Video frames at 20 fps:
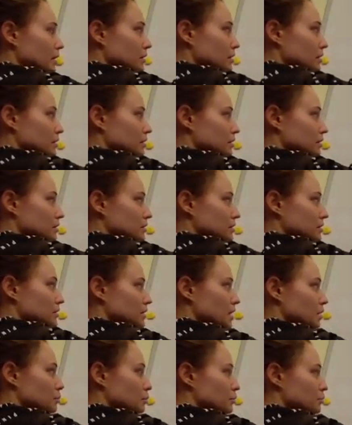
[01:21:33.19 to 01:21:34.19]
The
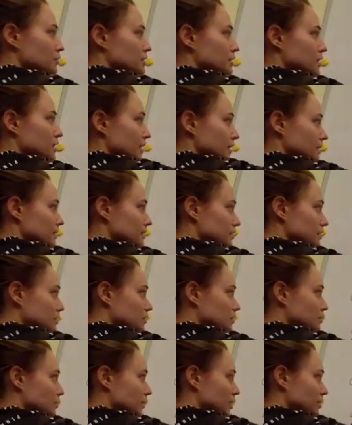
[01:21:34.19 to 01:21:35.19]
sum of tax
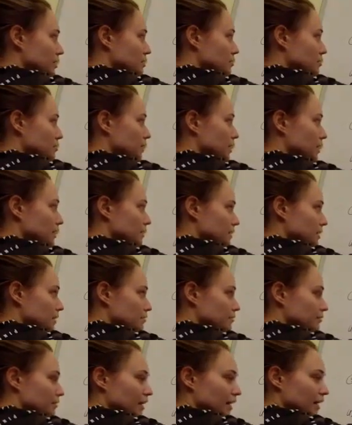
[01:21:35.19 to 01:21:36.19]
20 plus
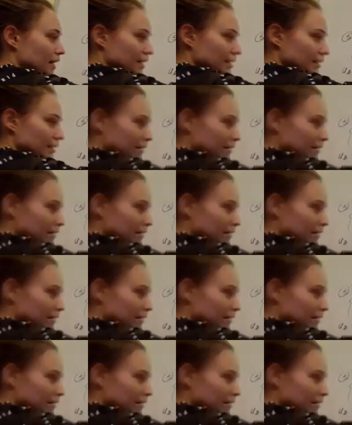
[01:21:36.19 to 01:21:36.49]
FA